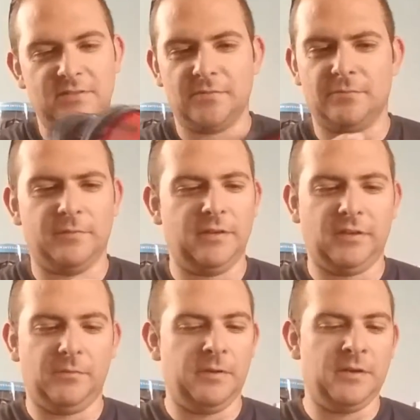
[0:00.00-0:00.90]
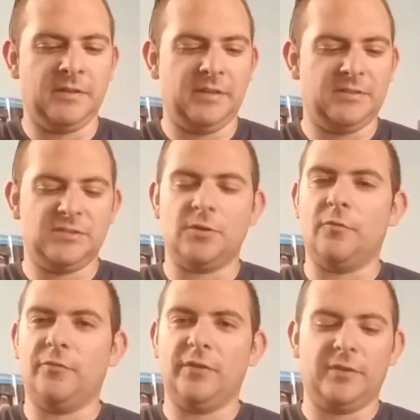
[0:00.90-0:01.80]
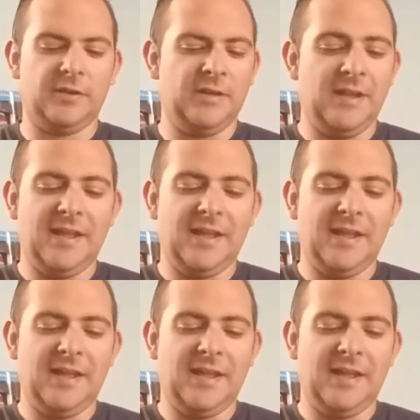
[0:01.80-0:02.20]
They're really weird and they just don't feel good.